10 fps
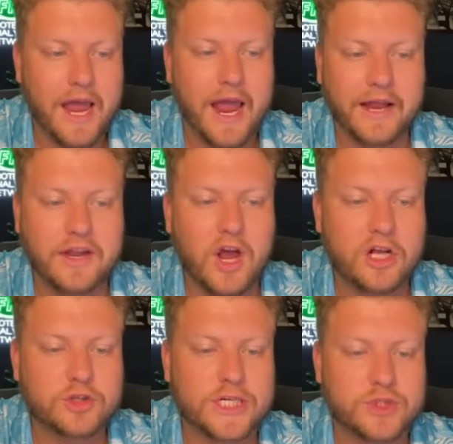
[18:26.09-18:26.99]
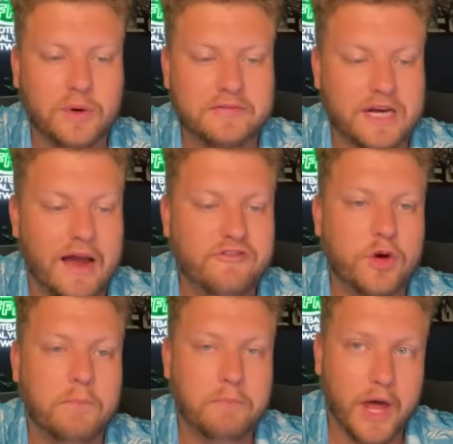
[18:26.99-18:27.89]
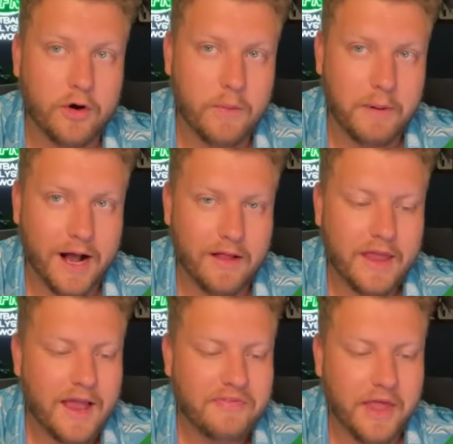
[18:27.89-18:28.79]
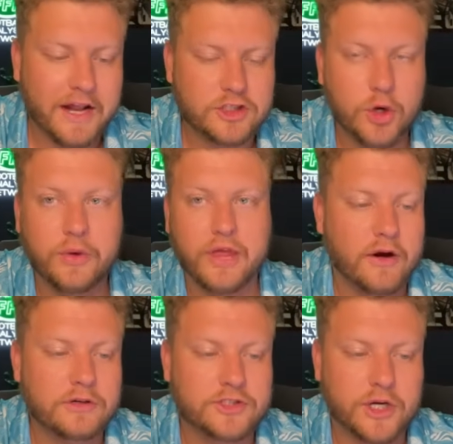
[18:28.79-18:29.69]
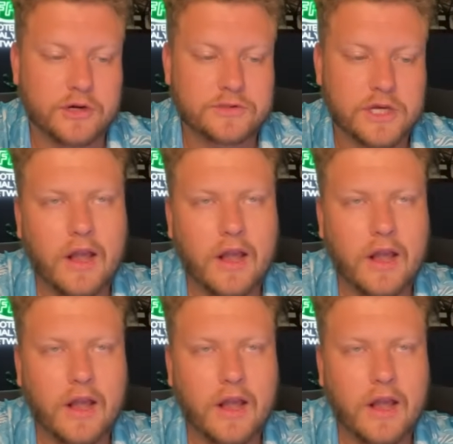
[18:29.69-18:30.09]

And DeAndre Swift, I feel better about than I do with Aaron Jones.